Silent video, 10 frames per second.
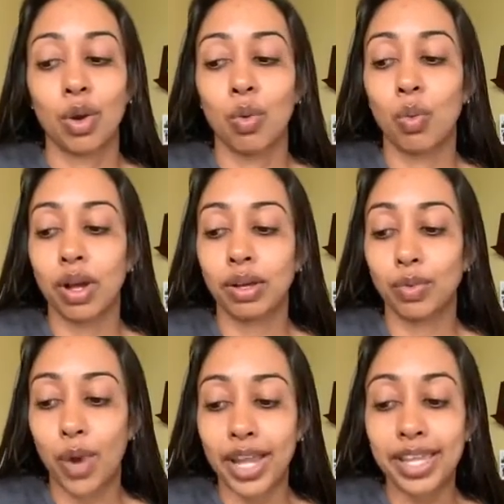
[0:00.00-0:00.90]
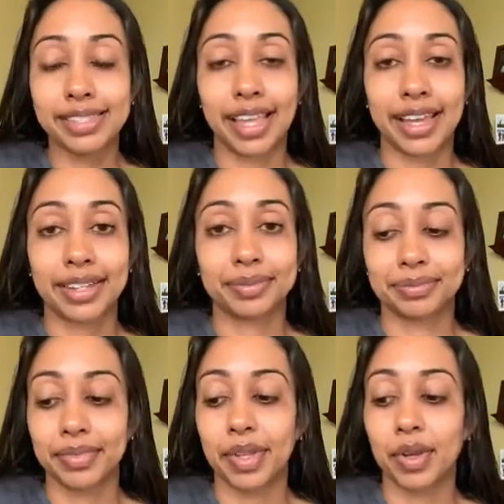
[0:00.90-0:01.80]
Well, why is that?
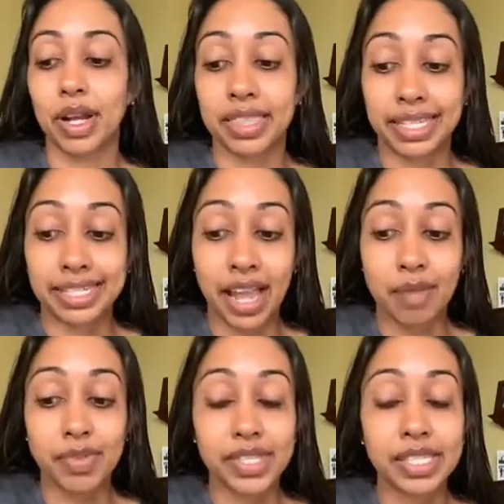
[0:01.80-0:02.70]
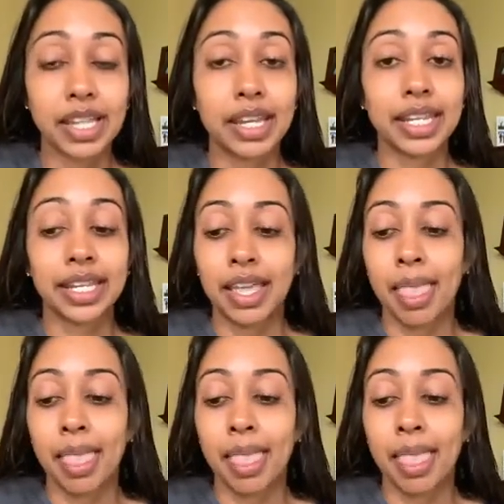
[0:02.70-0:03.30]
At the time of the study,